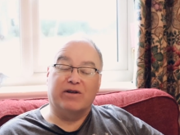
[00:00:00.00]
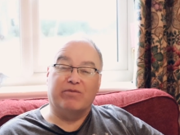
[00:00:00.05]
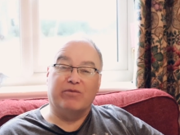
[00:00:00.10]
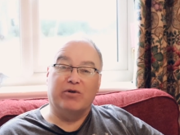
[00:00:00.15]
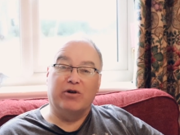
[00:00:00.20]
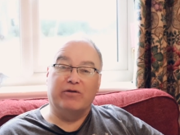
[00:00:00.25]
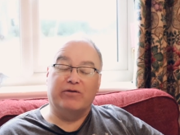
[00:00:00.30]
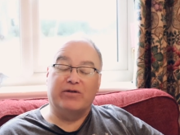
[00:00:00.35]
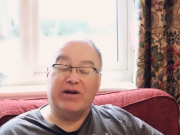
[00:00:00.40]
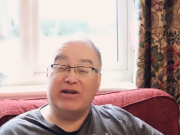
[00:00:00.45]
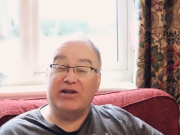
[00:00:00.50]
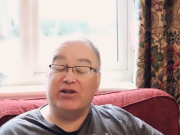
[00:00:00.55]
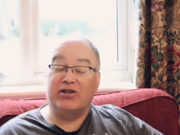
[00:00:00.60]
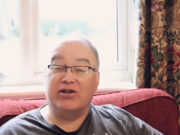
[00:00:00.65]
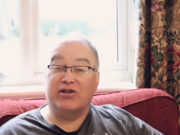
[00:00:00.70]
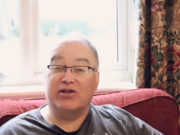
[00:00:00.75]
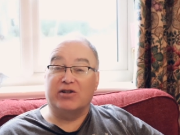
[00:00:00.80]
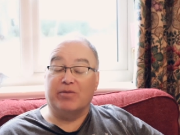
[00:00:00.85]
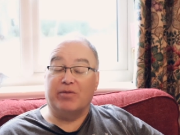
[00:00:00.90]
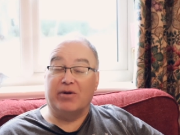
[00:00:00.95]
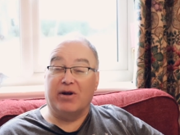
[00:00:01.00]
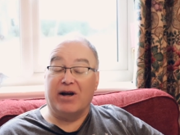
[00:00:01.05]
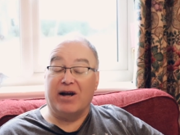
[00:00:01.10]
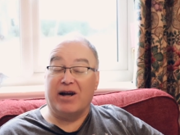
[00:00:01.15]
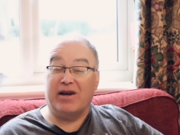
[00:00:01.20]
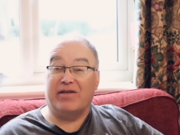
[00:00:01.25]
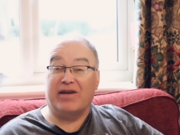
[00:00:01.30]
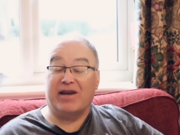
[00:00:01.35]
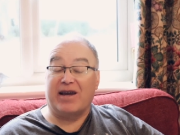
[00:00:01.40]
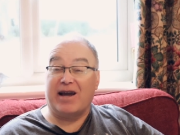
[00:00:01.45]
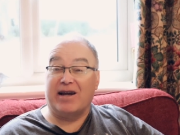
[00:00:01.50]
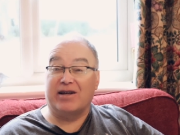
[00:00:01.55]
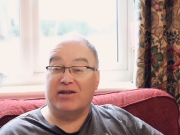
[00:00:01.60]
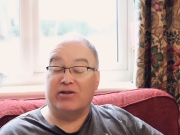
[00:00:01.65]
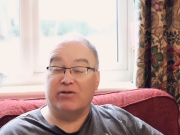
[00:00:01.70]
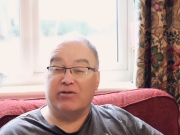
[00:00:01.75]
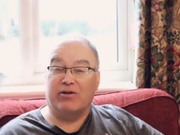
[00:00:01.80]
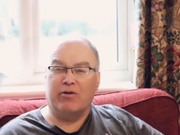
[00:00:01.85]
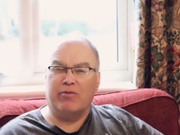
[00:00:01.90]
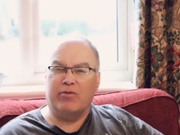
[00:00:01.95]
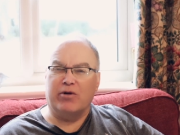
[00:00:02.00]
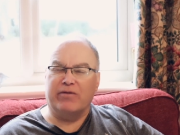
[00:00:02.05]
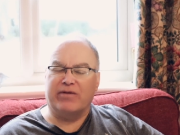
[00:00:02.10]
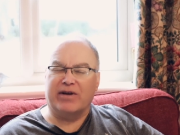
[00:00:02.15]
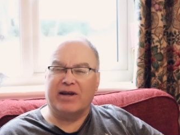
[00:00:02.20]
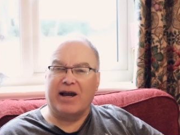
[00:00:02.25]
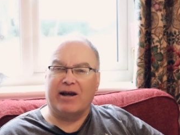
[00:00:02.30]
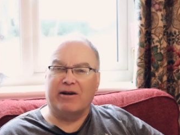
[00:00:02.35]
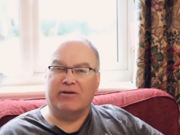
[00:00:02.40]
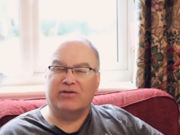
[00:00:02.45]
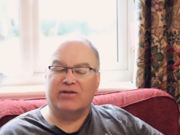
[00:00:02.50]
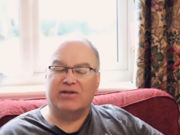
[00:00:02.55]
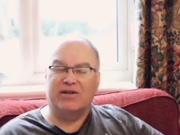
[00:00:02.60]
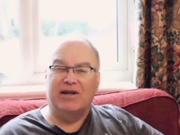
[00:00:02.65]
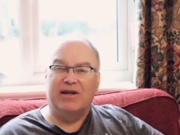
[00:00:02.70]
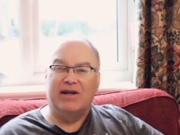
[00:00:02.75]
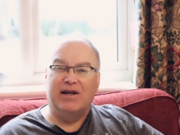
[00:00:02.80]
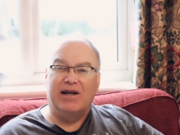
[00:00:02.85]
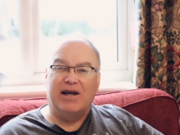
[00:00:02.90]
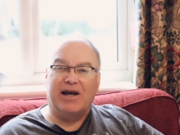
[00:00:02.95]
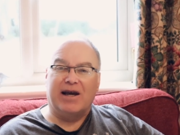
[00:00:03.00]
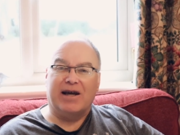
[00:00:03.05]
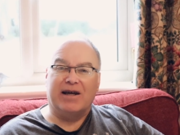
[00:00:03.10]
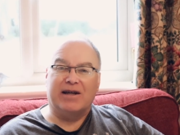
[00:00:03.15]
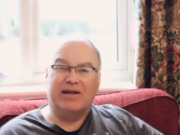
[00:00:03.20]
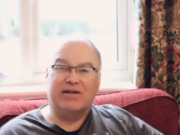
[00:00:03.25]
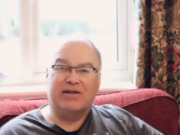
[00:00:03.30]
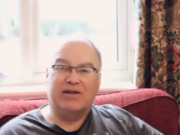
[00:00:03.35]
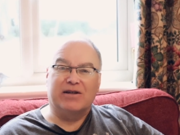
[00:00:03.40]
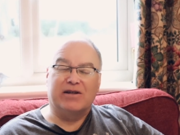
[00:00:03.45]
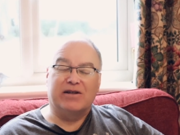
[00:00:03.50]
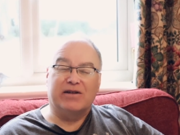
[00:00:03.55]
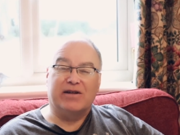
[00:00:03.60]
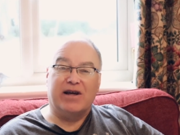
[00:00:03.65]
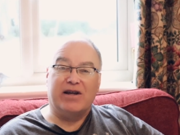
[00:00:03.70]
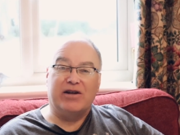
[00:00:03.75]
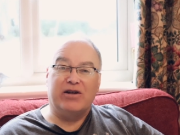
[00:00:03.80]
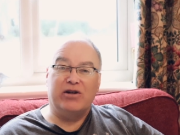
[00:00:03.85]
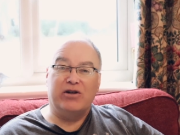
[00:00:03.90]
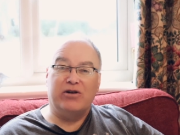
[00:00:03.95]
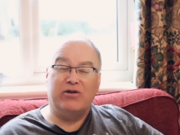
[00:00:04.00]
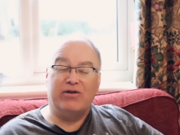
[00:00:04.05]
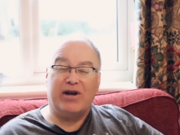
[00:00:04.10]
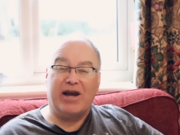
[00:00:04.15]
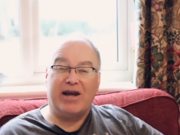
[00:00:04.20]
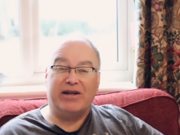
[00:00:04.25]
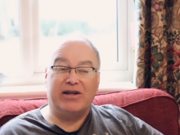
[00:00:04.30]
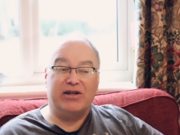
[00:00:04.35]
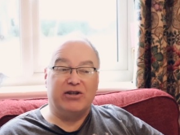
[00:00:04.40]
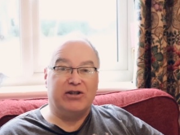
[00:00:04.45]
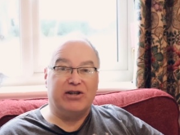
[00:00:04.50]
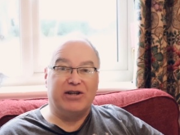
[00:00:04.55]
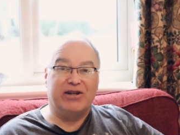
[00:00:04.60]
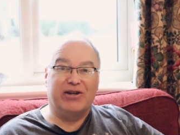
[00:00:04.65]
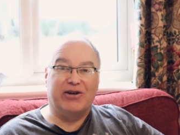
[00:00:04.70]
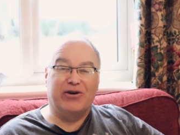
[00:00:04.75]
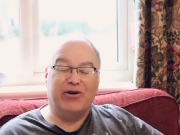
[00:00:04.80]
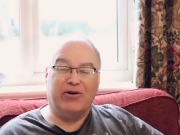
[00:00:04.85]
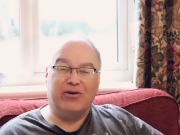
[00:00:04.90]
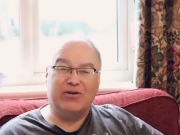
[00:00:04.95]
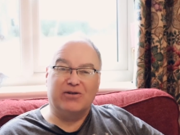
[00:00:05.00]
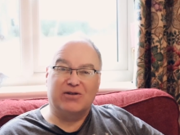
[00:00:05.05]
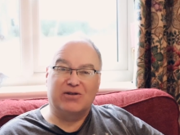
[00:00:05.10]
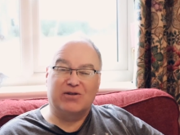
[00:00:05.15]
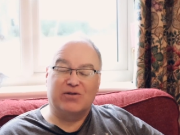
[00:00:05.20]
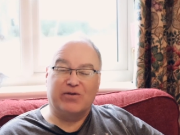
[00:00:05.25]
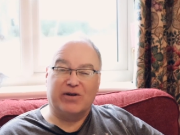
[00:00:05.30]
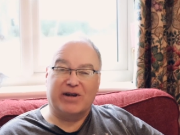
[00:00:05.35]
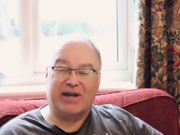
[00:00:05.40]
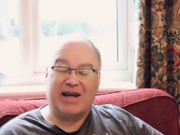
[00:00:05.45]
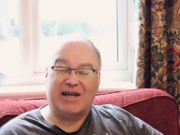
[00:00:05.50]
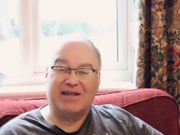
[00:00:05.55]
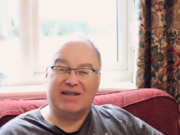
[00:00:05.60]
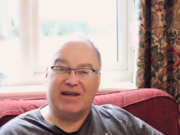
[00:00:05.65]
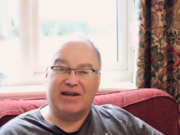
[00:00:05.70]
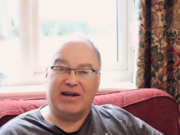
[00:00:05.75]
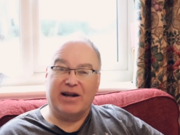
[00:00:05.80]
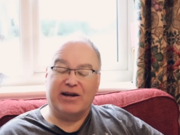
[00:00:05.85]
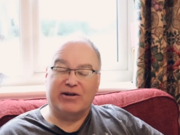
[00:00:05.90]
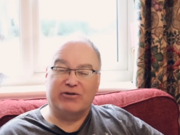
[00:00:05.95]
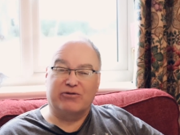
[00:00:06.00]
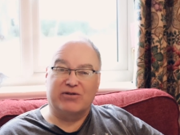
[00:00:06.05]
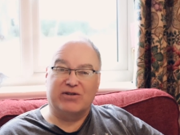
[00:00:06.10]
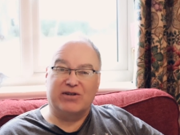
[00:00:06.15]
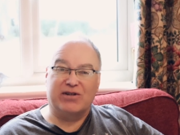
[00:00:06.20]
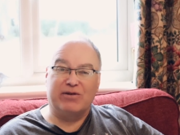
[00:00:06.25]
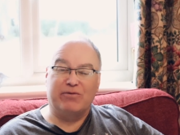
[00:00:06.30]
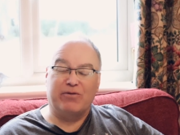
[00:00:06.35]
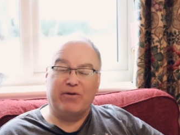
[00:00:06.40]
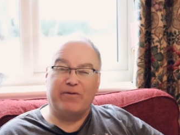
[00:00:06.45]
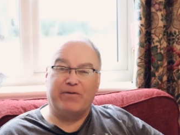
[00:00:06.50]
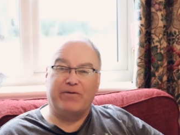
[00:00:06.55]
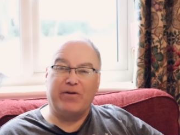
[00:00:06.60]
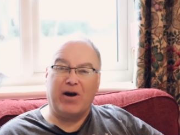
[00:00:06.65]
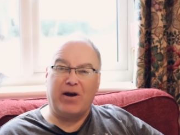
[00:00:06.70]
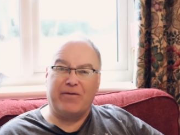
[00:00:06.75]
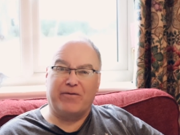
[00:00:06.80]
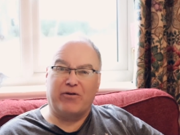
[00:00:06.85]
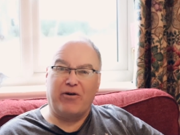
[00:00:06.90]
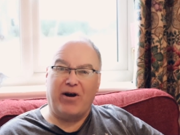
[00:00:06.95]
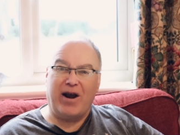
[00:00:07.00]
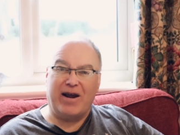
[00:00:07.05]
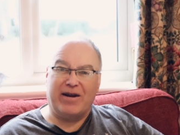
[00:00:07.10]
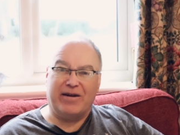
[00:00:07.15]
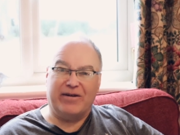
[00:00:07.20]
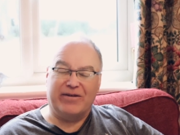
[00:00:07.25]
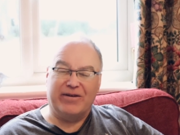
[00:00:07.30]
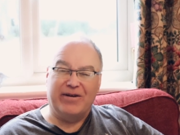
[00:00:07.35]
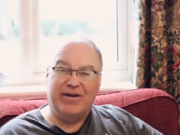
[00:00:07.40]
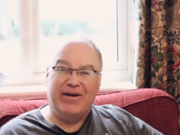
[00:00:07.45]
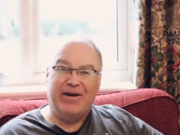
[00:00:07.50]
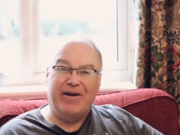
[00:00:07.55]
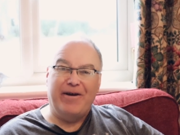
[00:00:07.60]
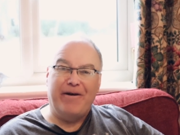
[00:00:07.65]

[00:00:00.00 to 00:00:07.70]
They've moved energy supplier, they had to, they're moving house, and uh, their new energy costs for gas and electricity were five grand.